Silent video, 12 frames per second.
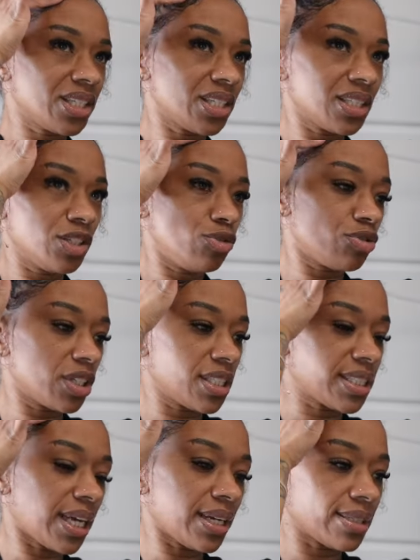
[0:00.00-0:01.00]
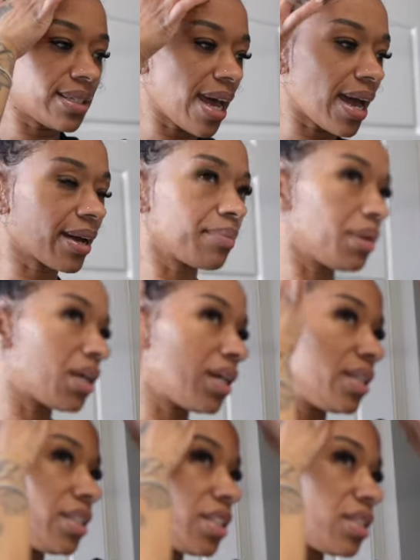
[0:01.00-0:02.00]
edges usually stay intact
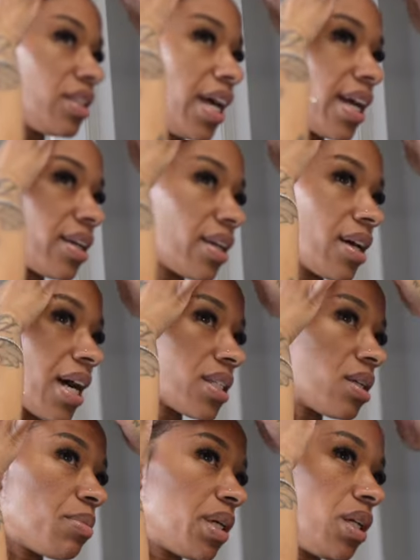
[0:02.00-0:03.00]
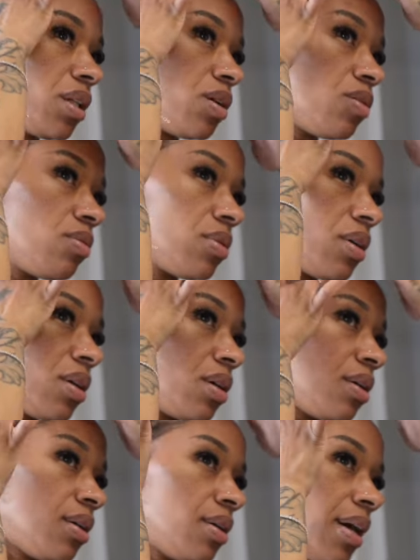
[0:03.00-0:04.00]
because that got to be glue.
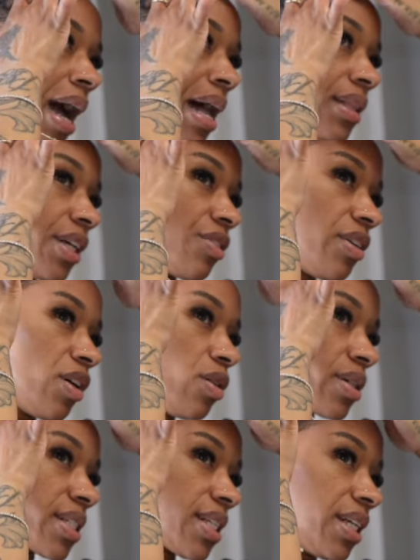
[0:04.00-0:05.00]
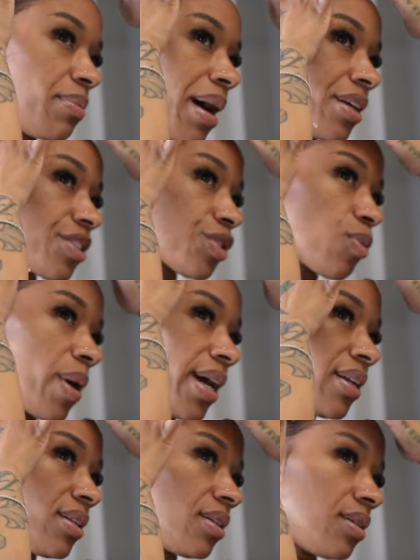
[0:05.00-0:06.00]
I literally go to sleep. i
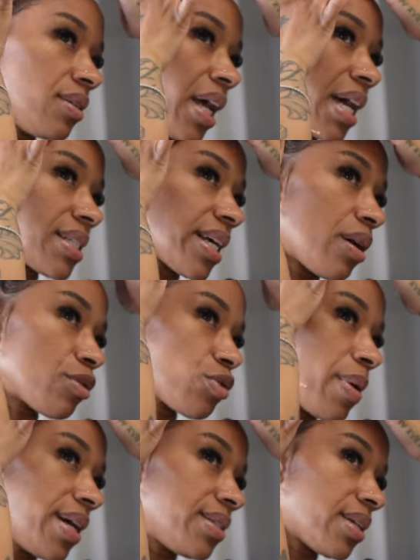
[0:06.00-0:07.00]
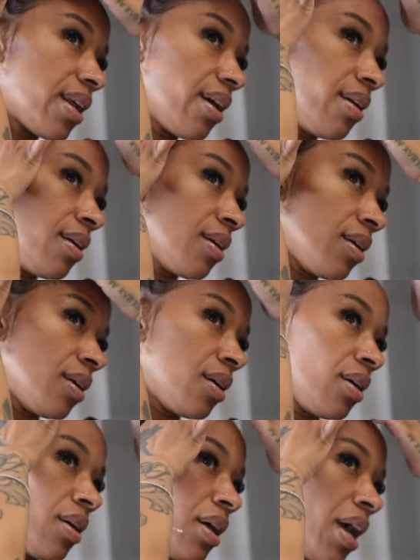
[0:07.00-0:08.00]
sweat. Like I said, I was sweating today.
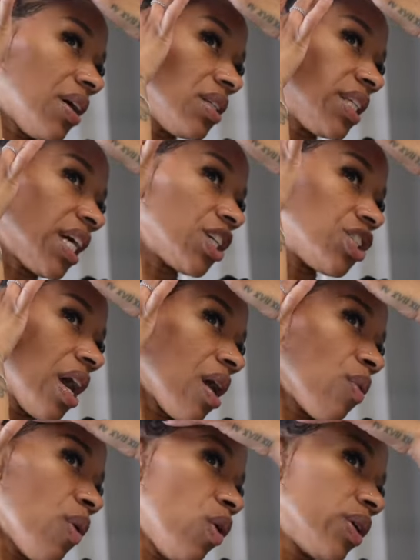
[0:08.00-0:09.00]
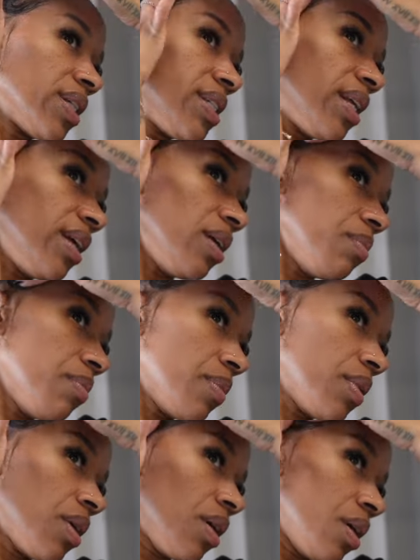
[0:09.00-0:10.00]
I'll take a shower, all the steam,
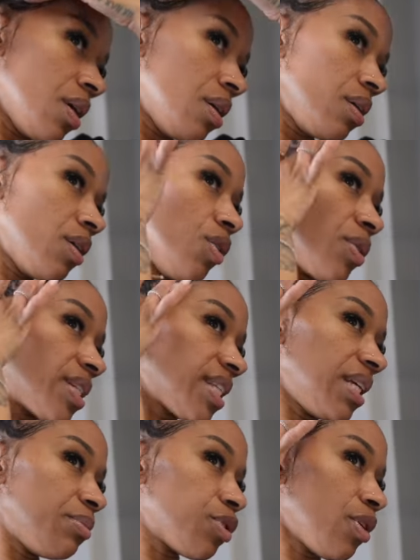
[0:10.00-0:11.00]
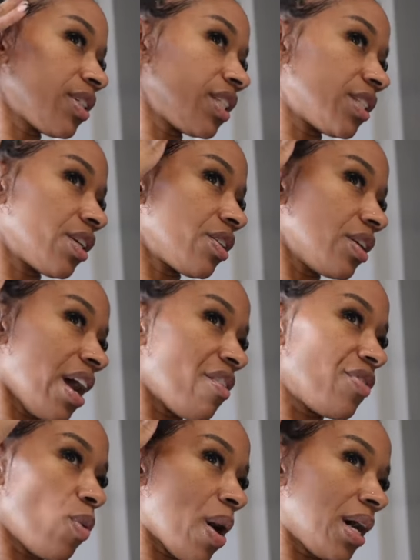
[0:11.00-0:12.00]
go to sleep, toss and turn,
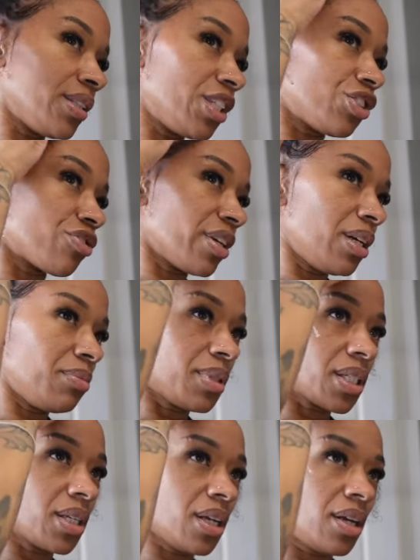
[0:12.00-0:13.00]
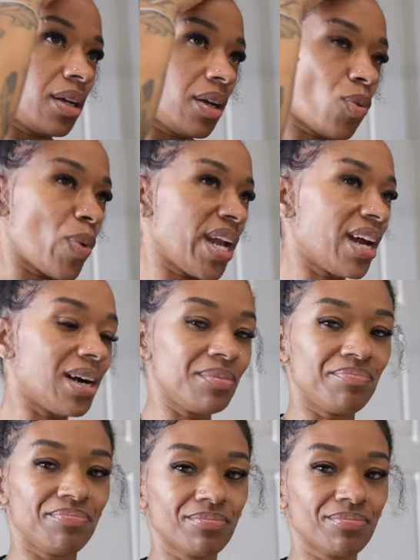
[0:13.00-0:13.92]
have the wildest dreams, wake up,